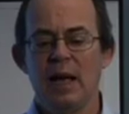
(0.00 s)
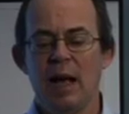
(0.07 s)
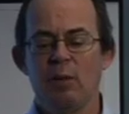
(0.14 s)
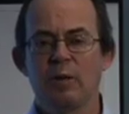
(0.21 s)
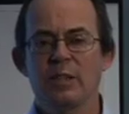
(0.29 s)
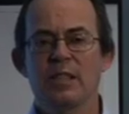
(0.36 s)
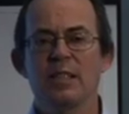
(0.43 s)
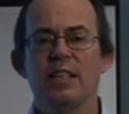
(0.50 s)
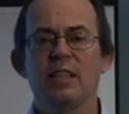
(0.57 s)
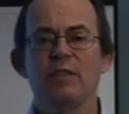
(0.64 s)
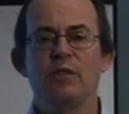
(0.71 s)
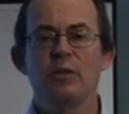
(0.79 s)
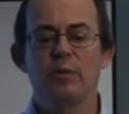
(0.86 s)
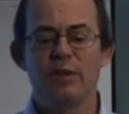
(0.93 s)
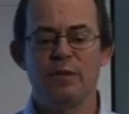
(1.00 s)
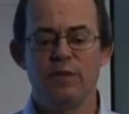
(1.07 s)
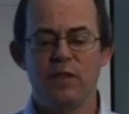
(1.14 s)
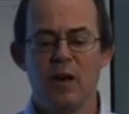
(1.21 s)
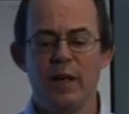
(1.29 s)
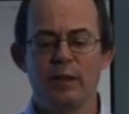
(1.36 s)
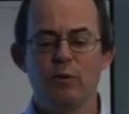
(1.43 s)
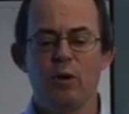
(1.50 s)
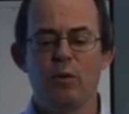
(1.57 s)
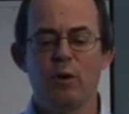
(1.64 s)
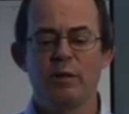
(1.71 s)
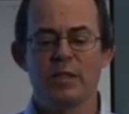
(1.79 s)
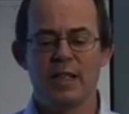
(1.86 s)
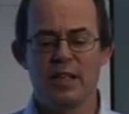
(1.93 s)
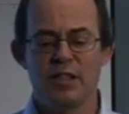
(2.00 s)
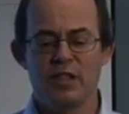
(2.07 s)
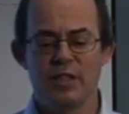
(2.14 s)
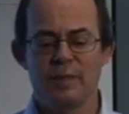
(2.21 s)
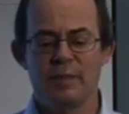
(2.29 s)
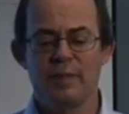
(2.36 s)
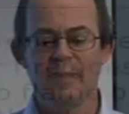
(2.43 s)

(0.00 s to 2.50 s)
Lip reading: I want to leave you with a final quotation.